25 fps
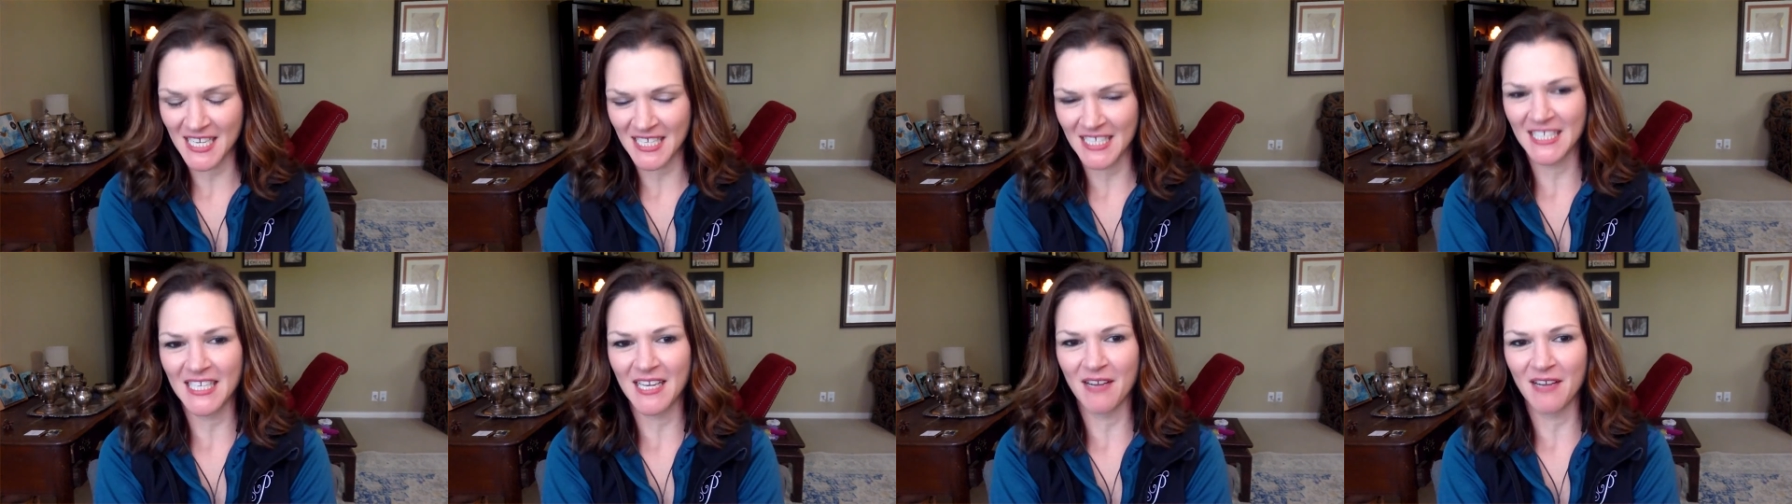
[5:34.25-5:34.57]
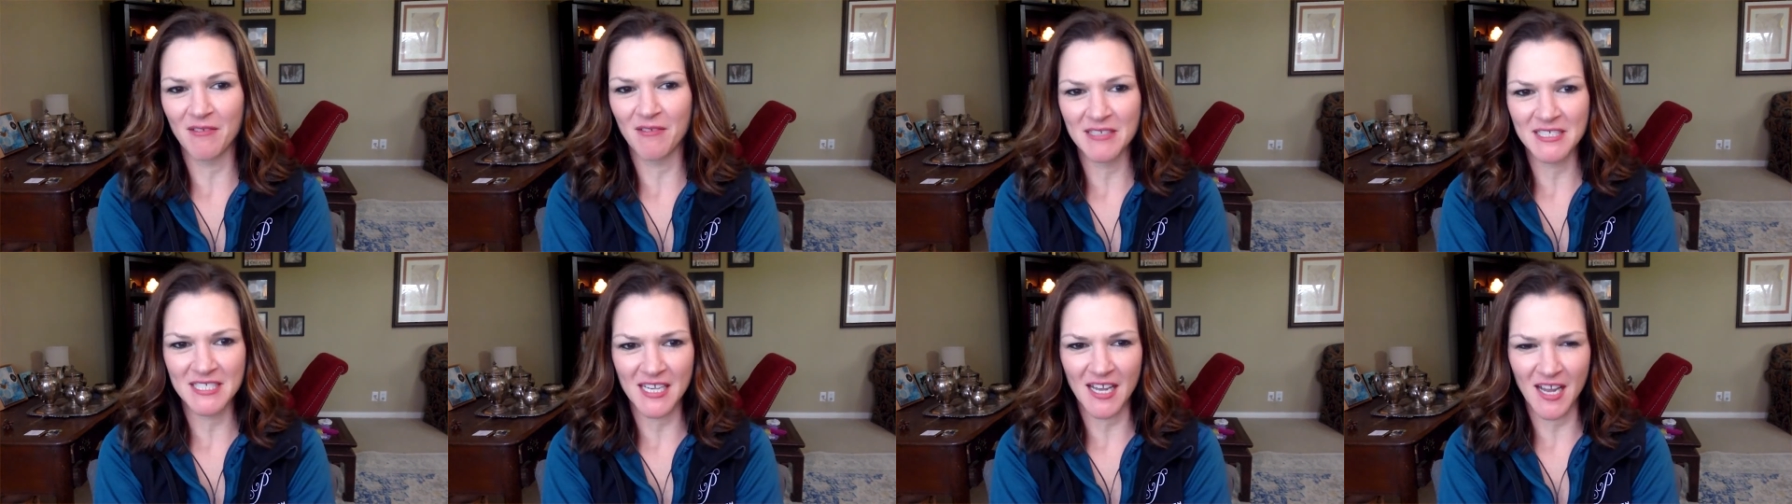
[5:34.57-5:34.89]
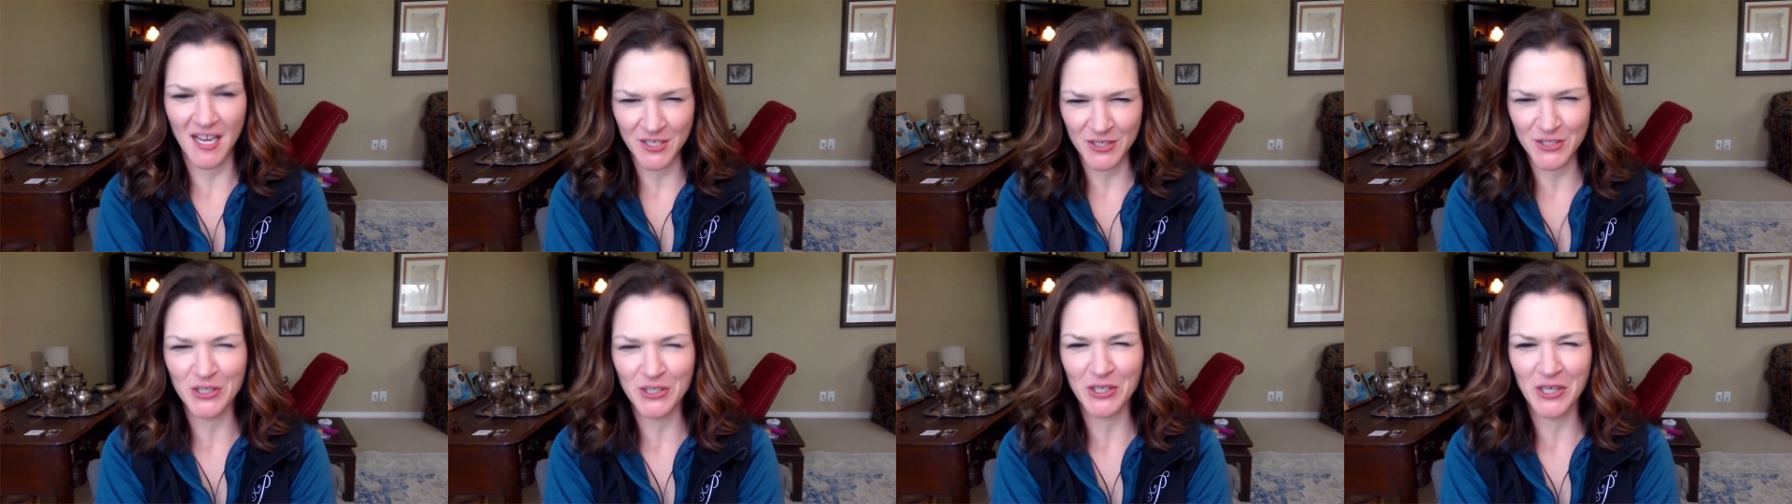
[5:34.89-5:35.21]
I went to
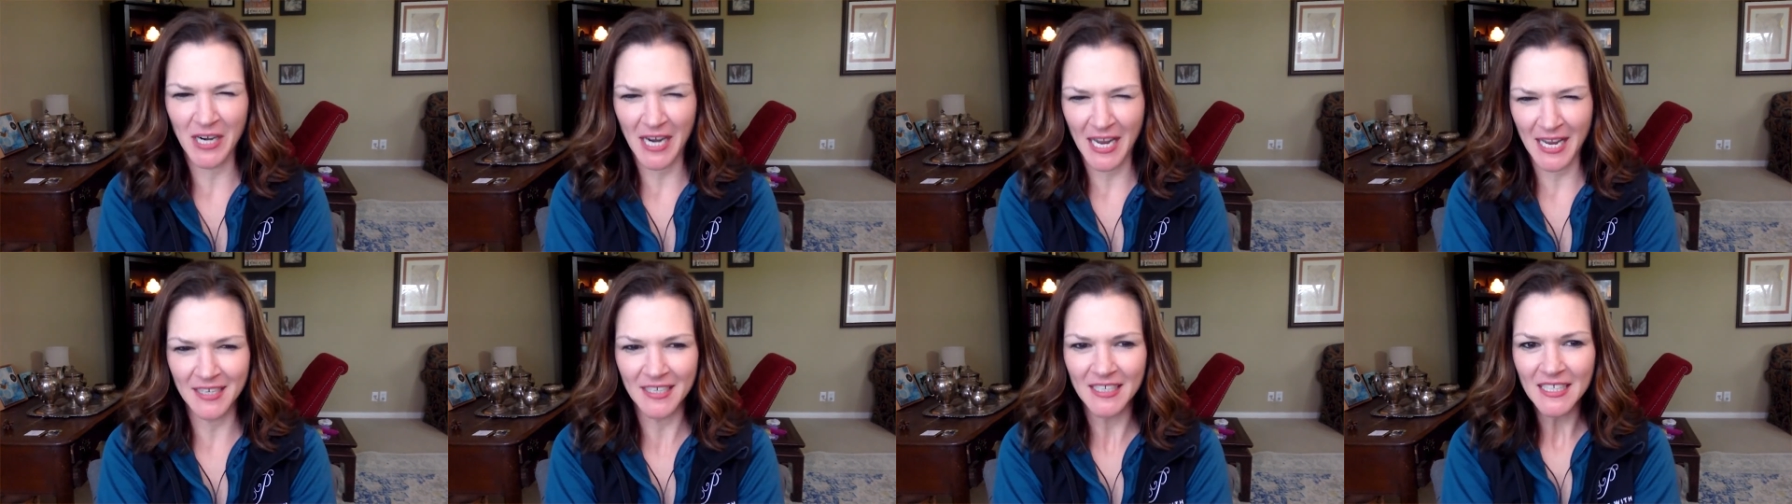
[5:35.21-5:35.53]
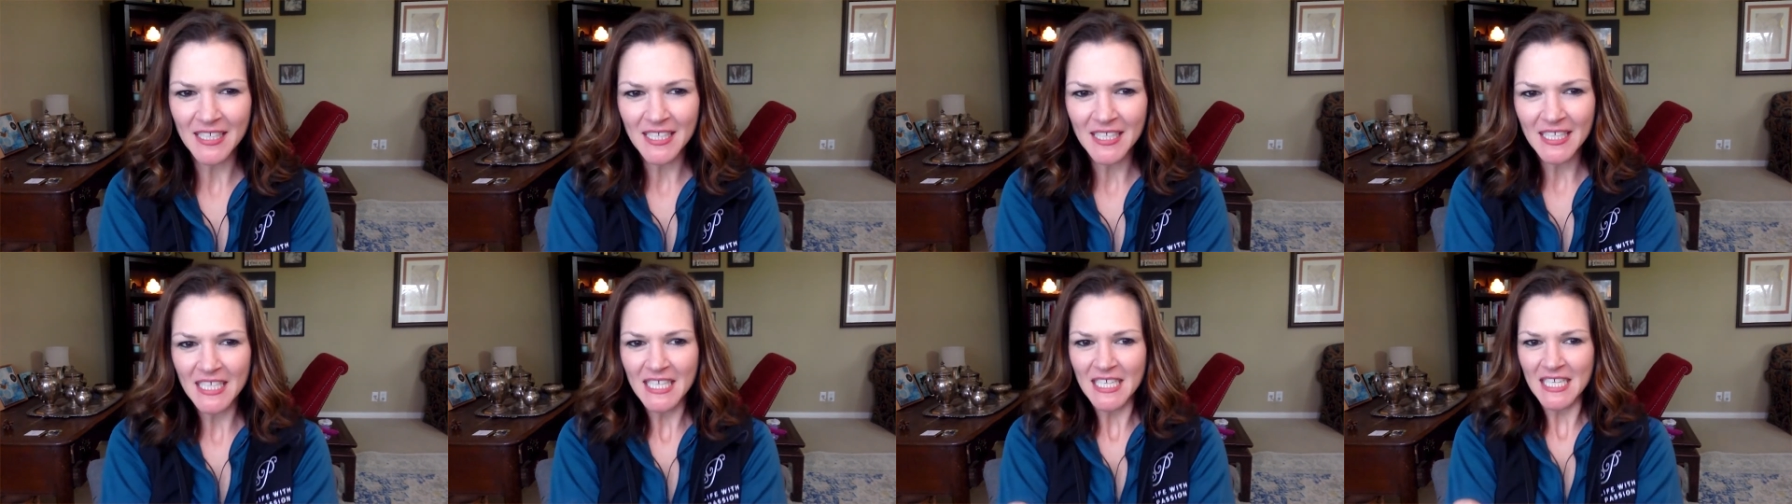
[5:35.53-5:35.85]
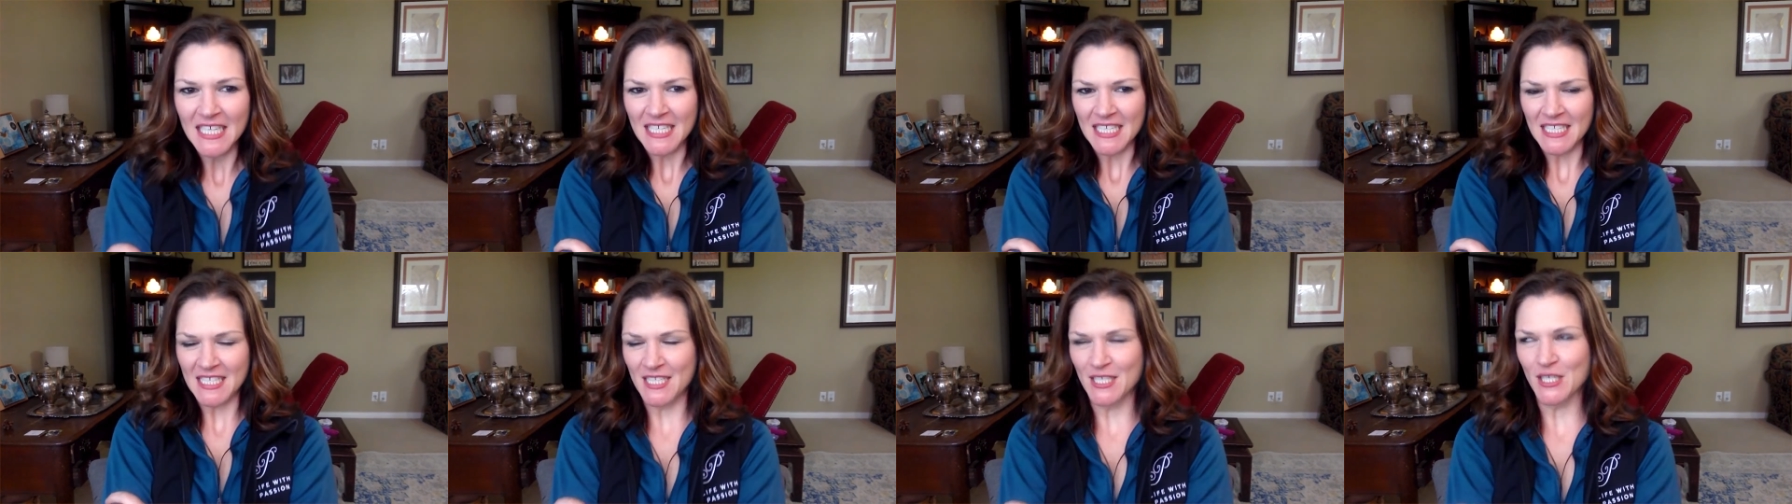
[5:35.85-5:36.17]
undergrad
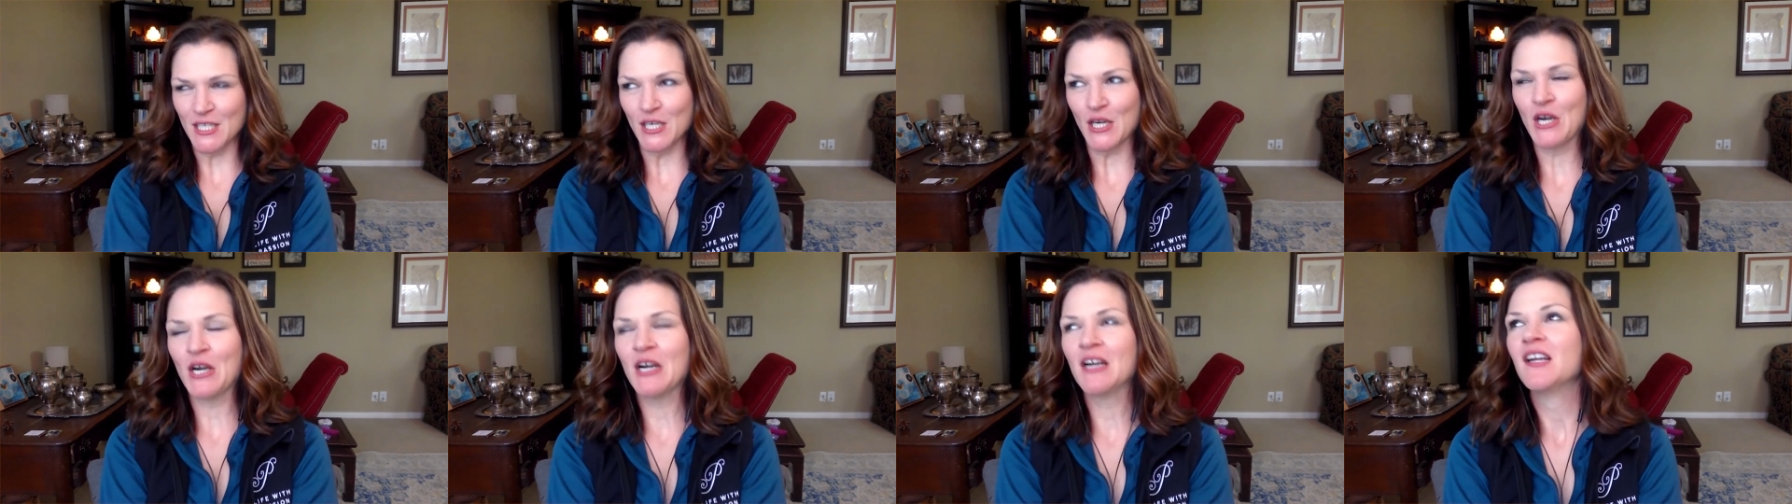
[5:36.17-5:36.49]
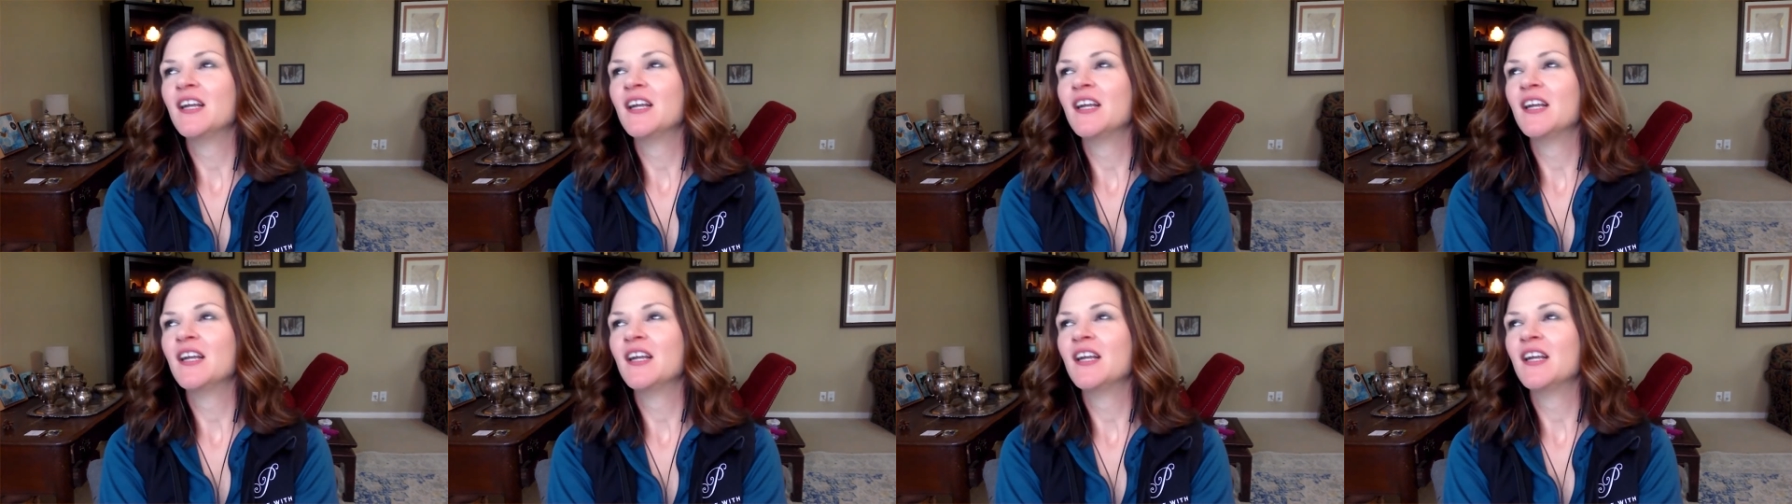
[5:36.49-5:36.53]
here,